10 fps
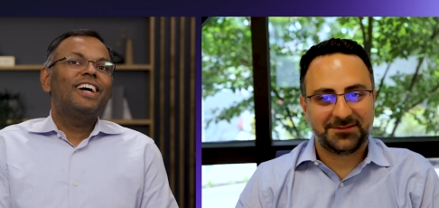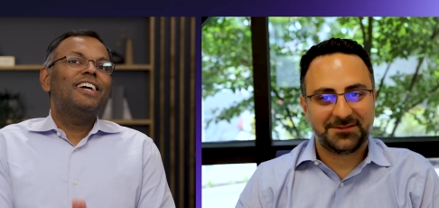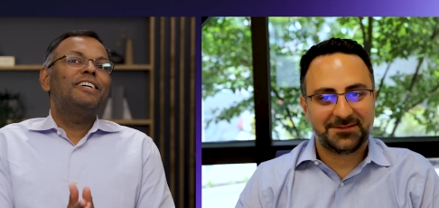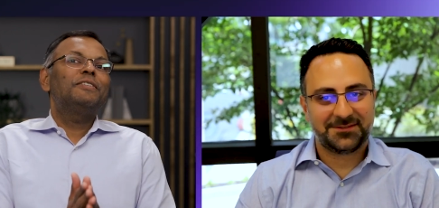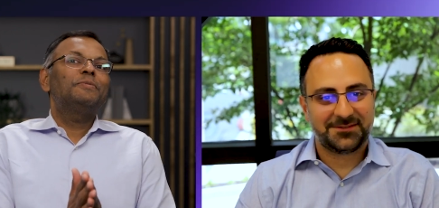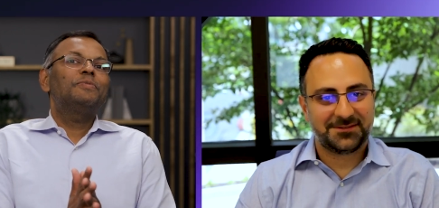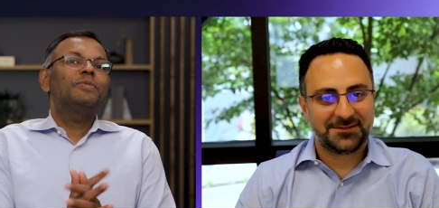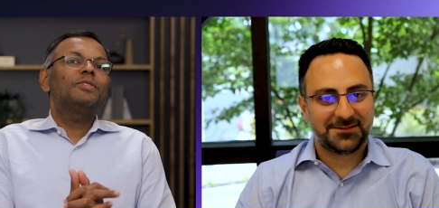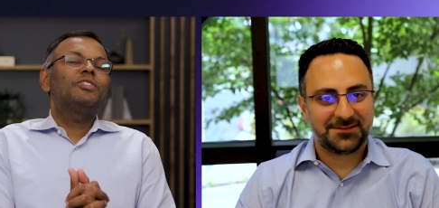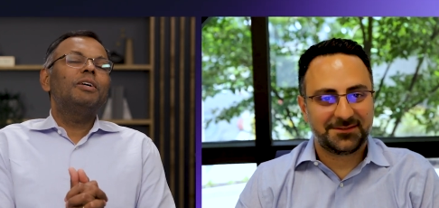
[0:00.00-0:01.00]
Speaker 1: Uh,
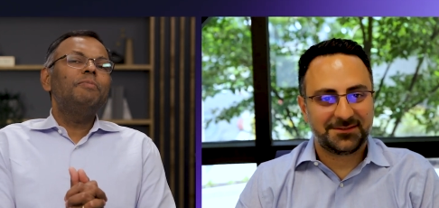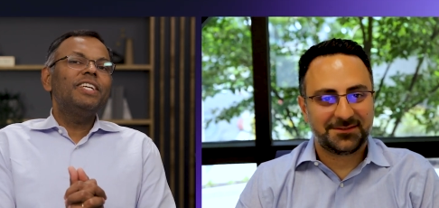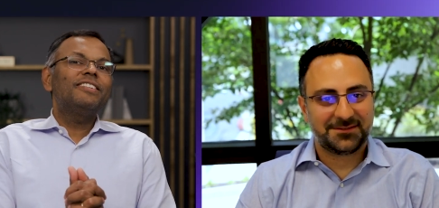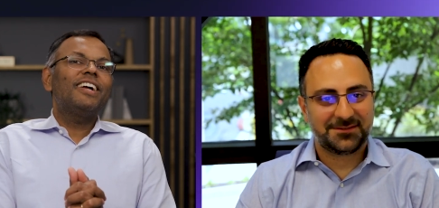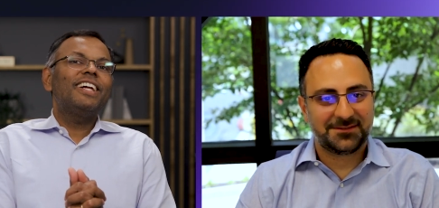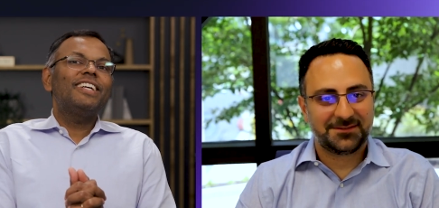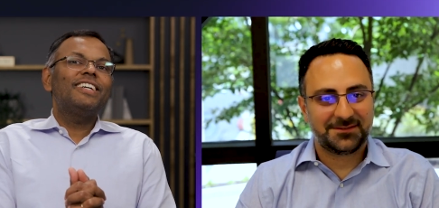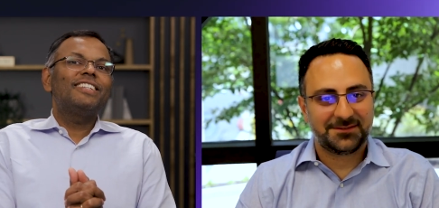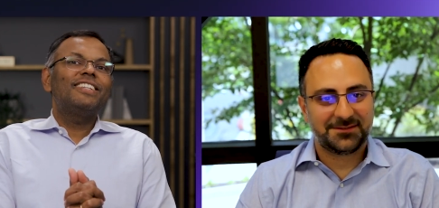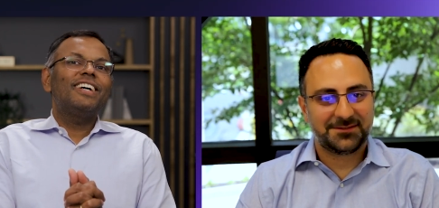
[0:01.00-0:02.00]
jumping right
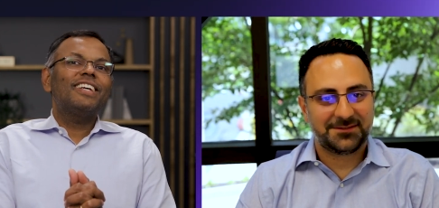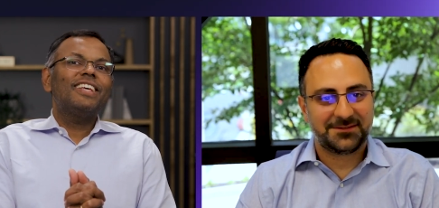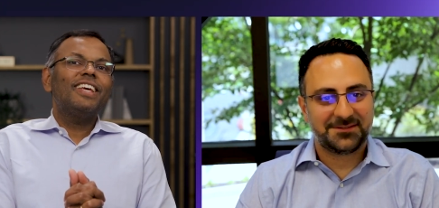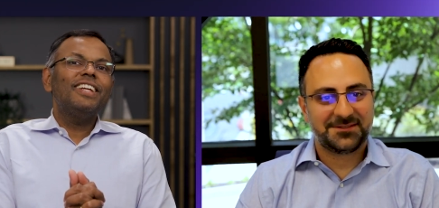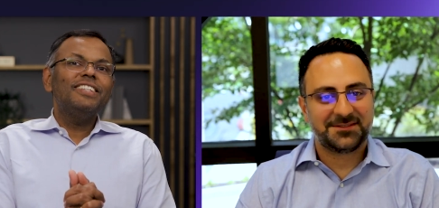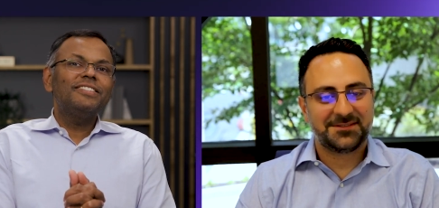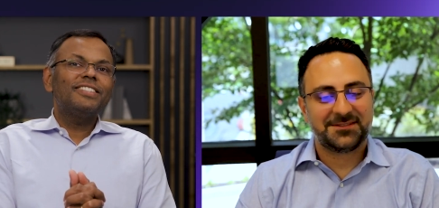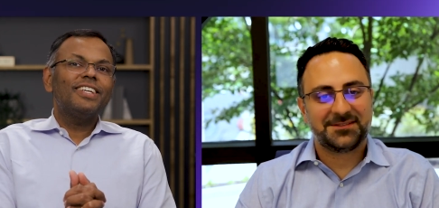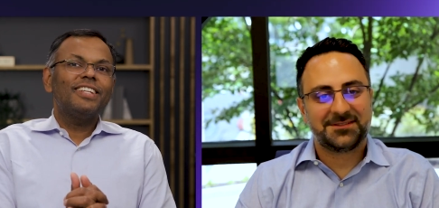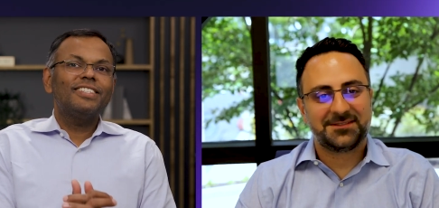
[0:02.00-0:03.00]
in, uh, can you
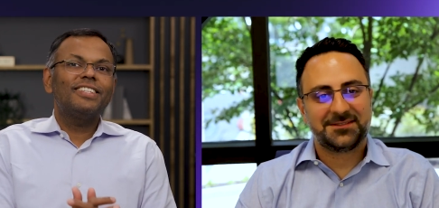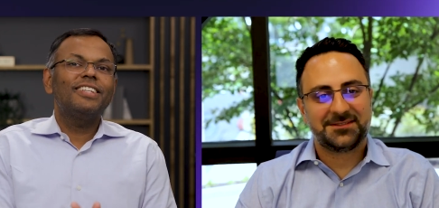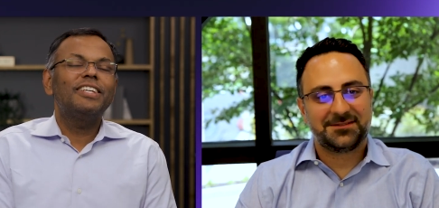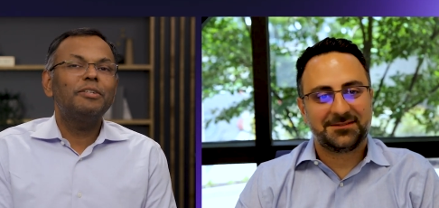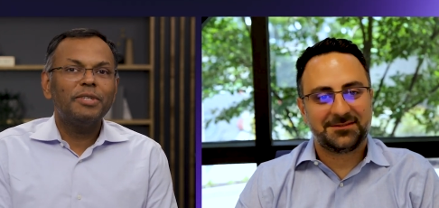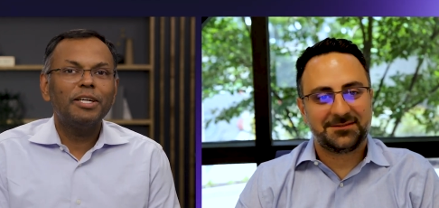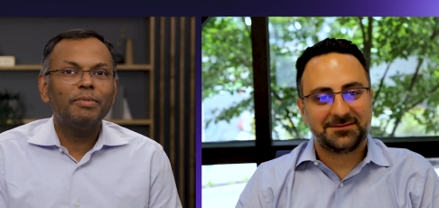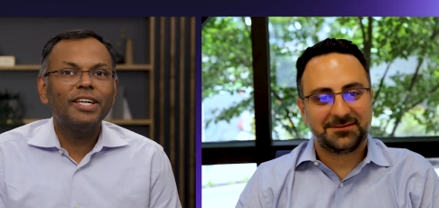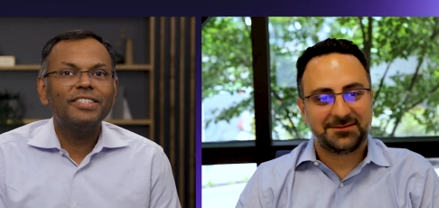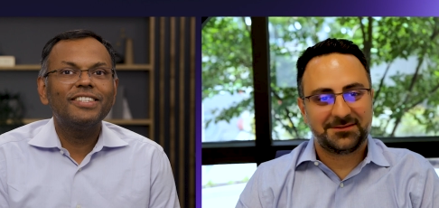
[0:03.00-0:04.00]
tell us a little bit
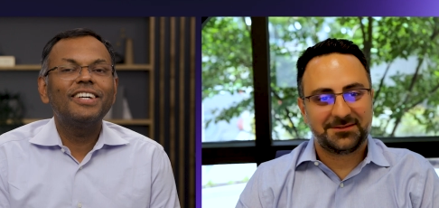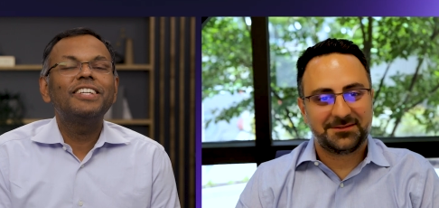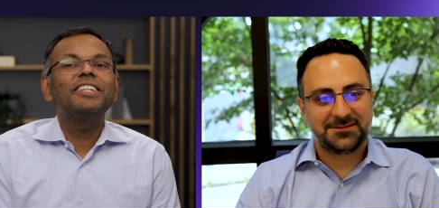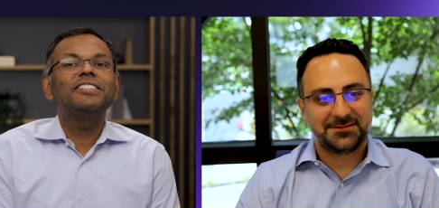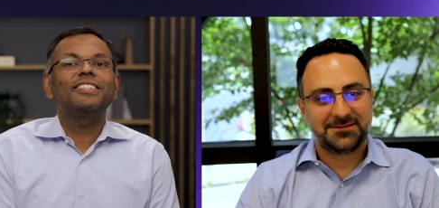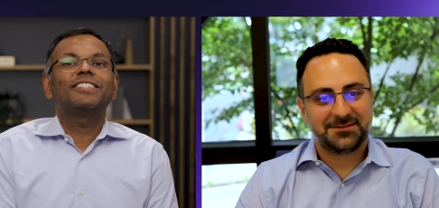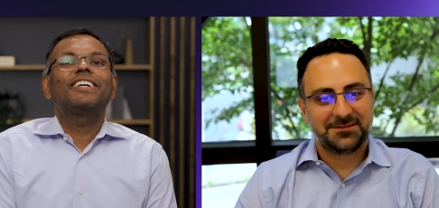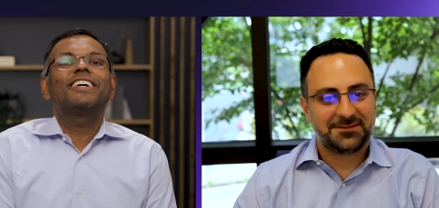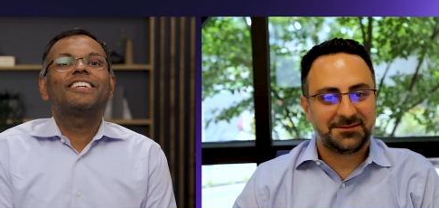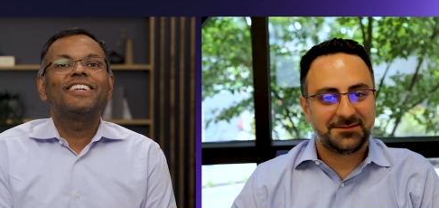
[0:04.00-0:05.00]
about uh, Ninja
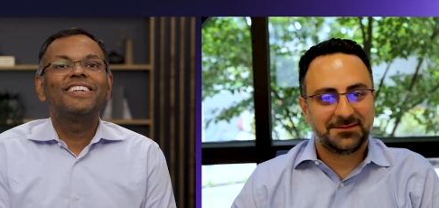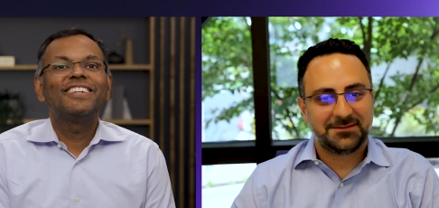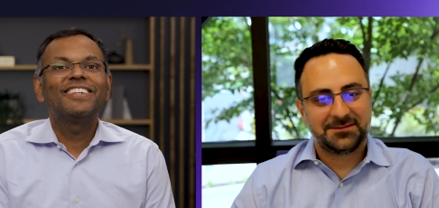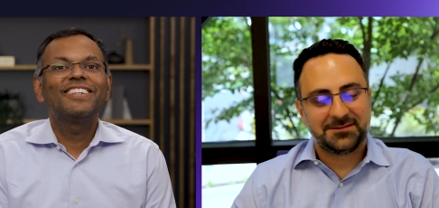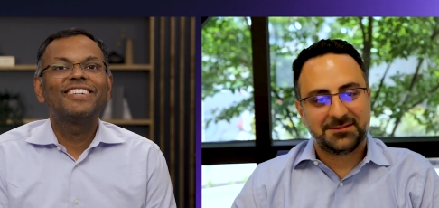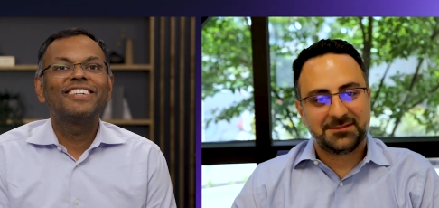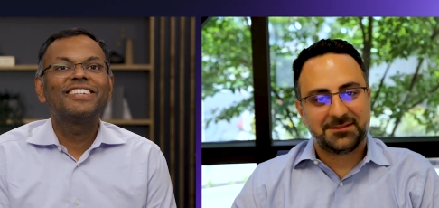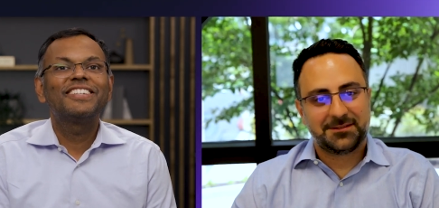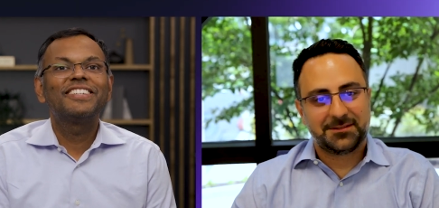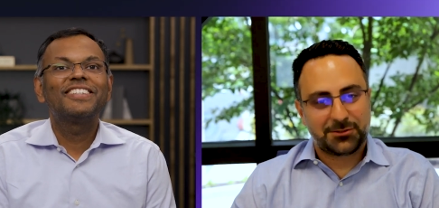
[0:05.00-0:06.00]
Tech?
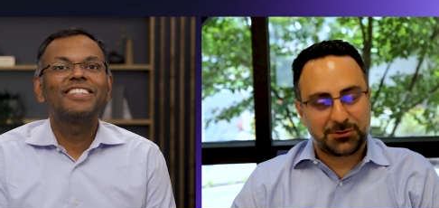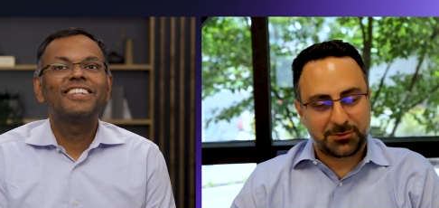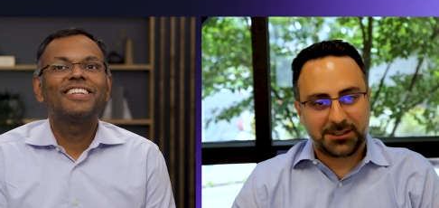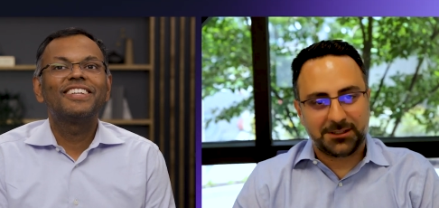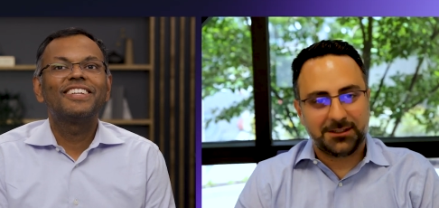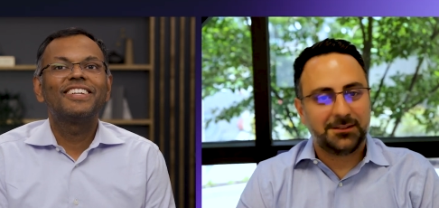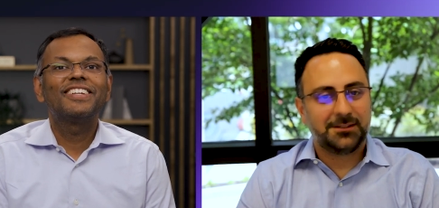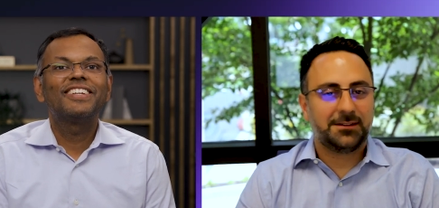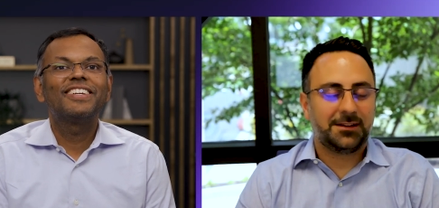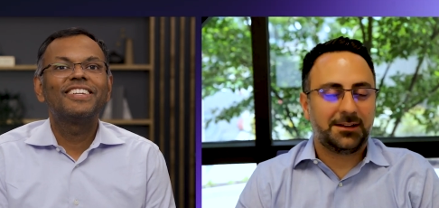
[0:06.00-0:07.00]
Speaker 2: Surely.
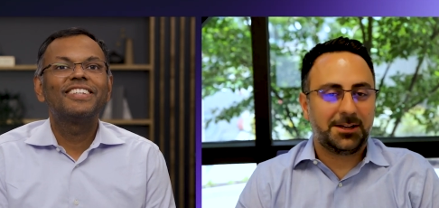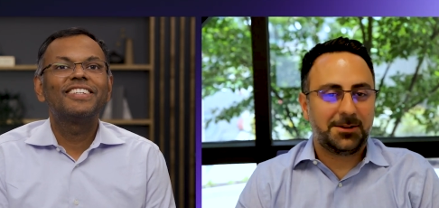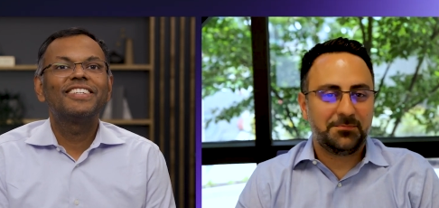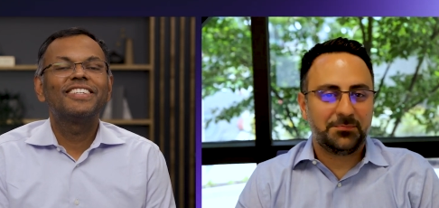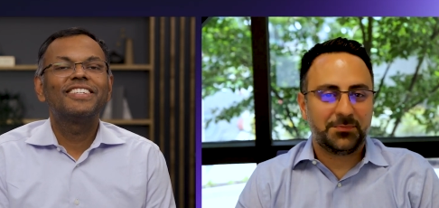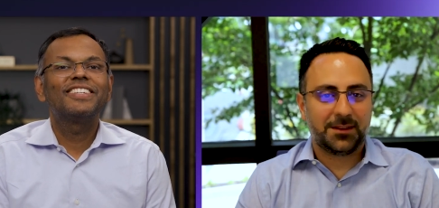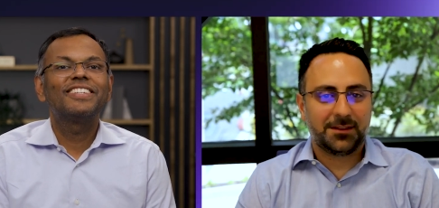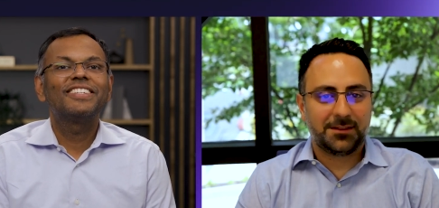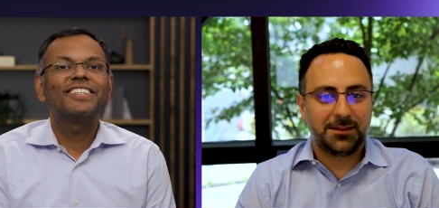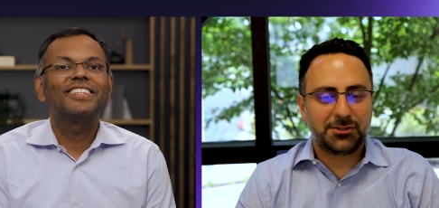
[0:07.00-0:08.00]
Um,
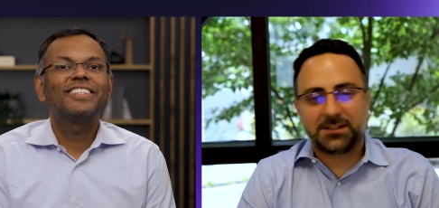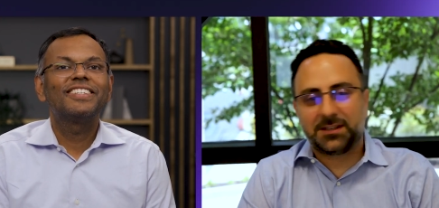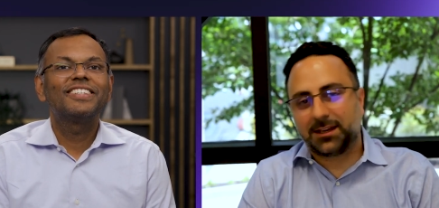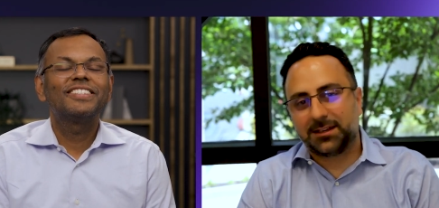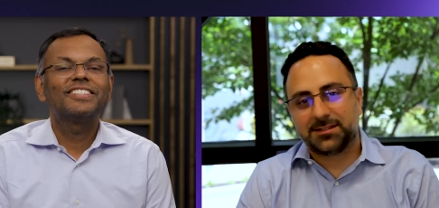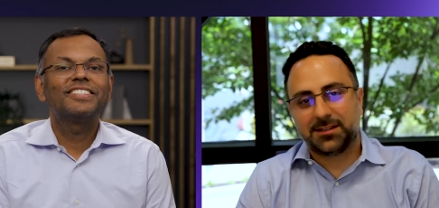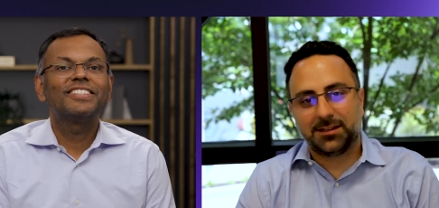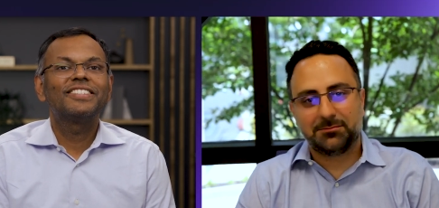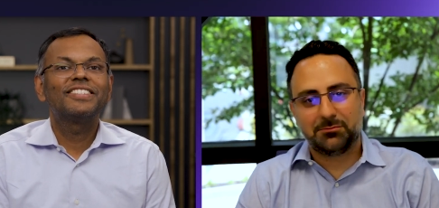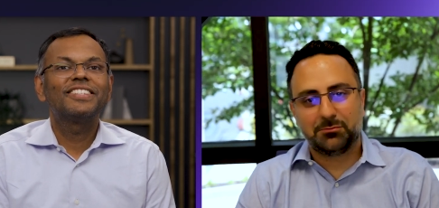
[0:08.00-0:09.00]
Ninja Tech is
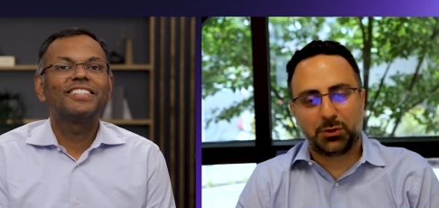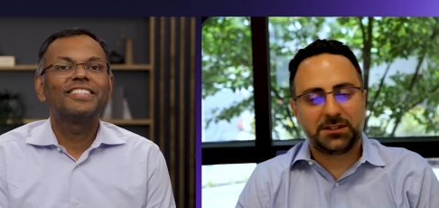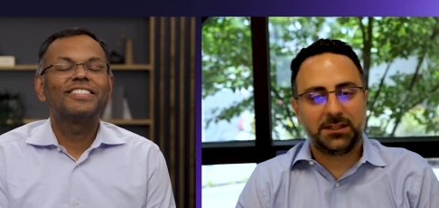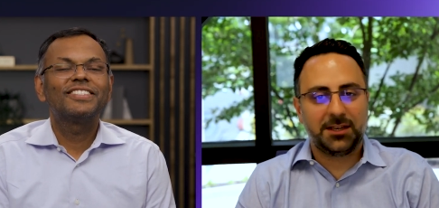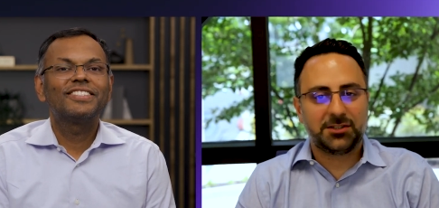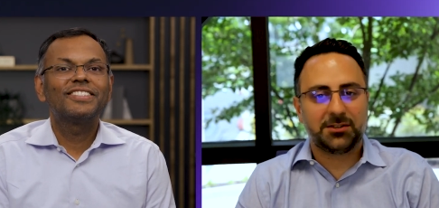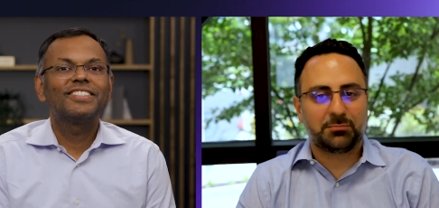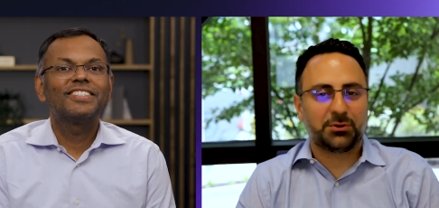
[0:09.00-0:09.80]
a multi agent